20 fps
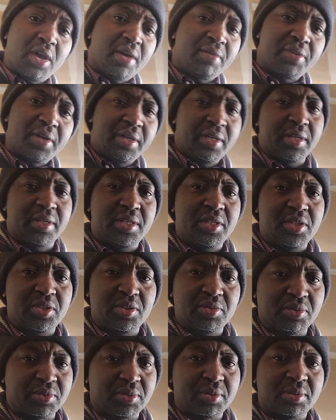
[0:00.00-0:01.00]
have any
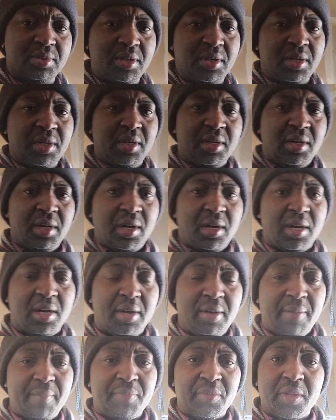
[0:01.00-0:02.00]
reason
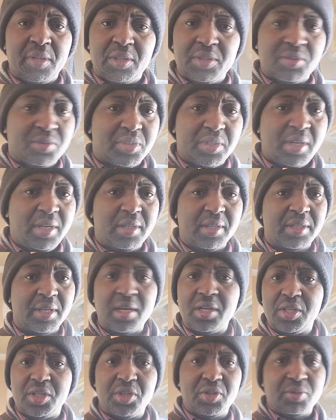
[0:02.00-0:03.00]
uh, to say that
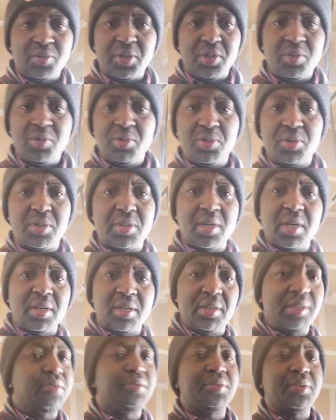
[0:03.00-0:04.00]
I should use a
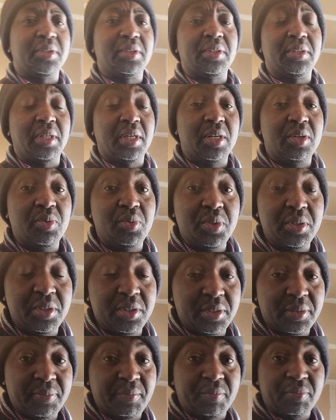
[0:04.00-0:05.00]
different
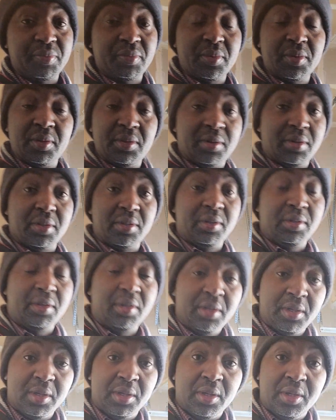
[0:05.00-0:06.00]
language. Hmm?
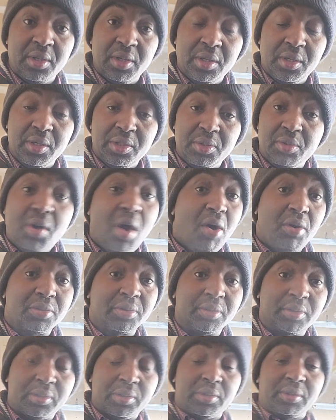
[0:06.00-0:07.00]
You don't.